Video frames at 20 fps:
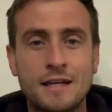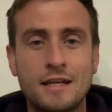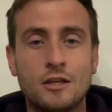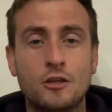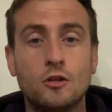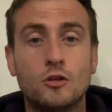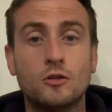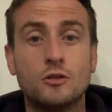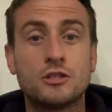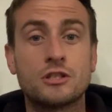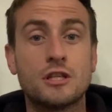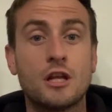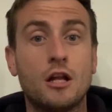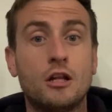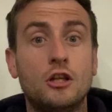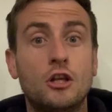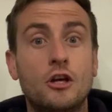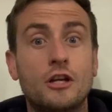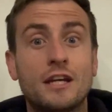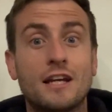You'll start
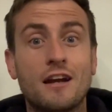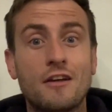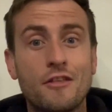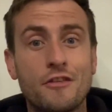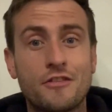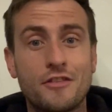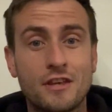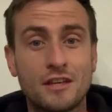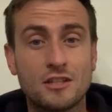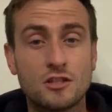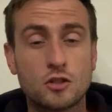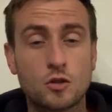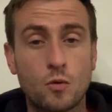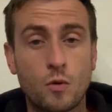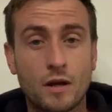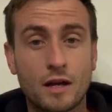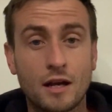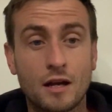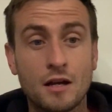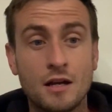learning other things
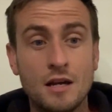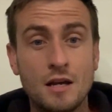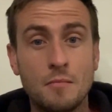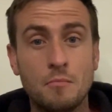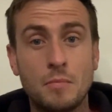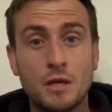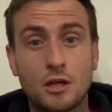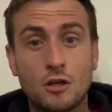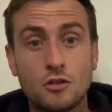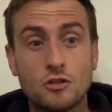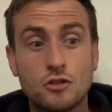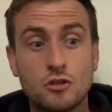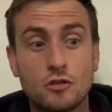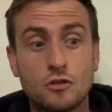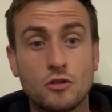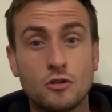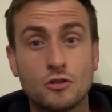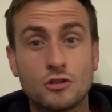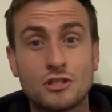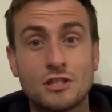quicker because
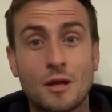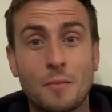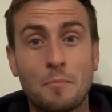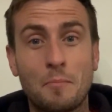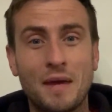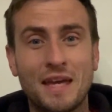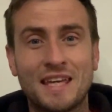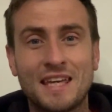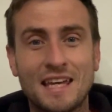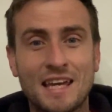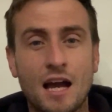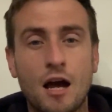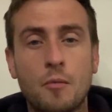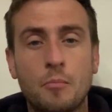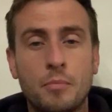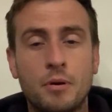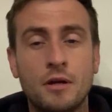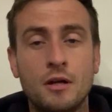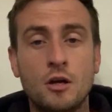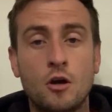you'll start picking
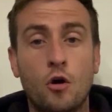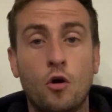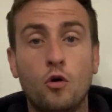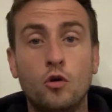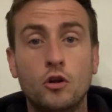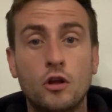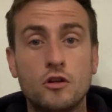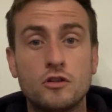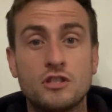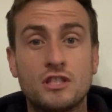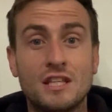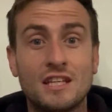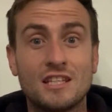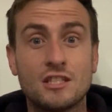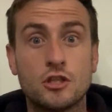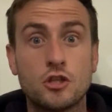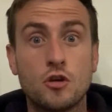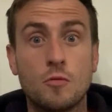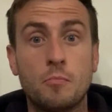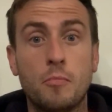up all those things
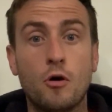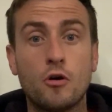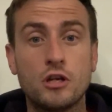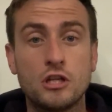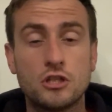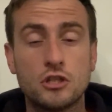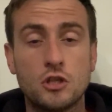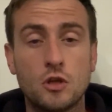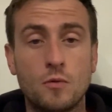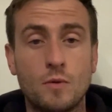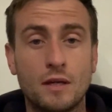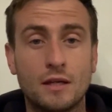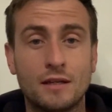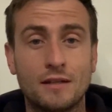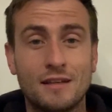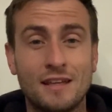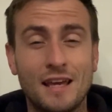that your body's doing.